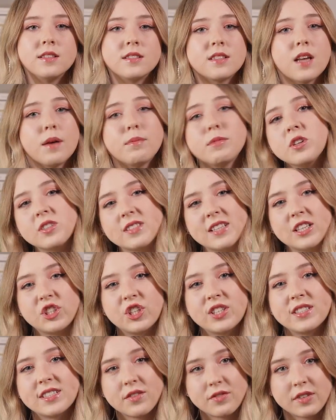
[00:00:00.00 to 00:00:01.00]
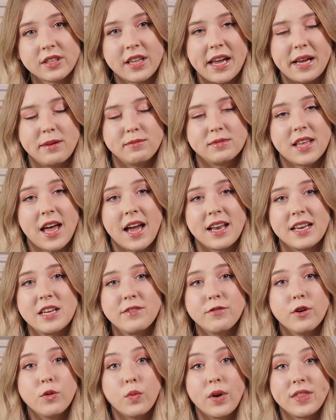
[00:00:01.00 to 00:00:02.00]
Some musicians have claimed that
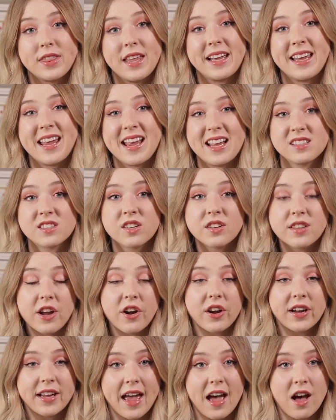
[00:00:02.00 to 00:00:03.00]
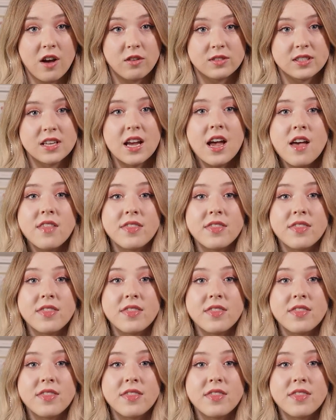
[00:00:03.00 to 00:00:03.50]
even when they cancel their account,